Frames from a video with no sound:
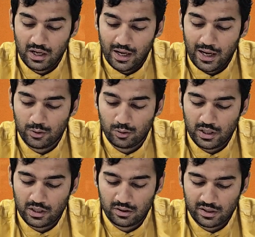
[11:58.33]
and to
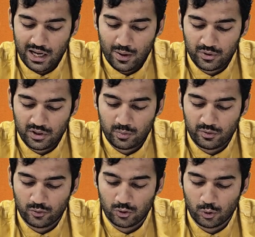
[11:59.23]
take a gap year
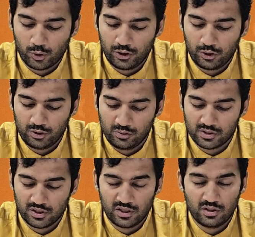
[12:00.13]
before going to
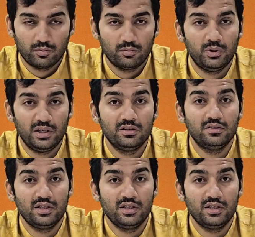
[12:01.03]
university, being the